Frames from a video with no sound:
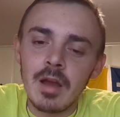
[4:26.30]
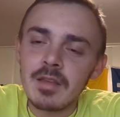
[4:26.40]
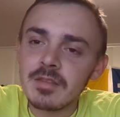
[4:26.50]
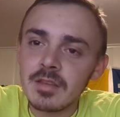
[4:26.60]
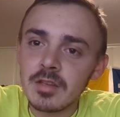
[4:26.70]
I
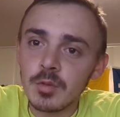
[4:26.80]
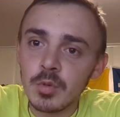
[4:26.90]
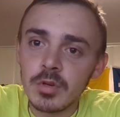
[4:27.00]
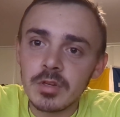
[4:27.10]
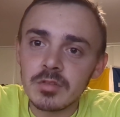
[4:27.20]
think you're
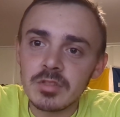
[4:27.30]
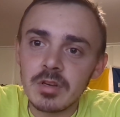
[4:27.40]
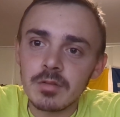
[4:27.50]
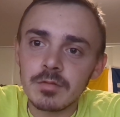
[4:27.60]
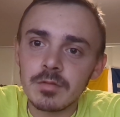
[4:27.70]
putting
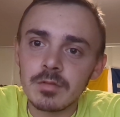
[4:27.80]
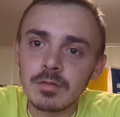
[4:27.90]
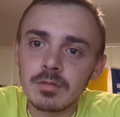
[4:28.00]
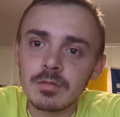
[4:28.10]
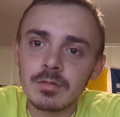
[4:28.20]
yourself
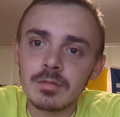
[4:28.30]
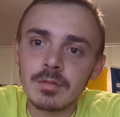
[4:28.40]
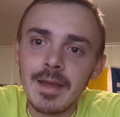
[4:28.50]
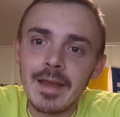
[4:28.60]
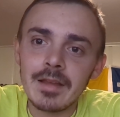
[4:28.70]

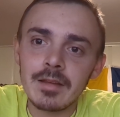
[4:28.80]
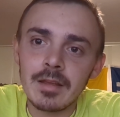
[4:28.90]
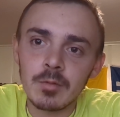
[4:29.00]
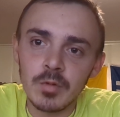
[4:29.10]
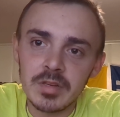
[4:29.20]
at
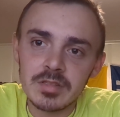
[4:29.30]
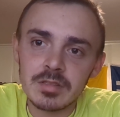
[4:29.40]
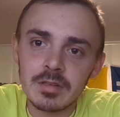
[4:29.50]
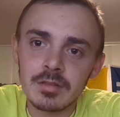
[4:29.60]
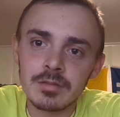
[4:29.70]
a
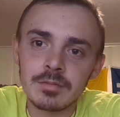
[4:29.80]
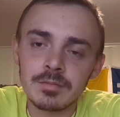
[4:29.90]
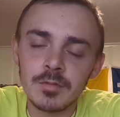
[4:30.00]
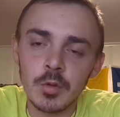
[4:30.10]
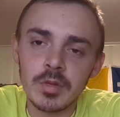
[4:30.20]
risk
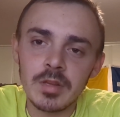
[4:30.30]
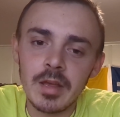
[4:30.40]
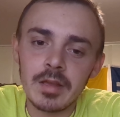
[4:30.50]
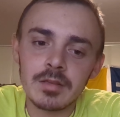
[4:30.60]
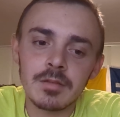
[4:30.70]
doing
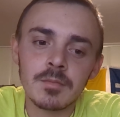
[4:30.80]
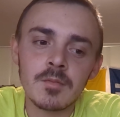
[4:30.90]
that.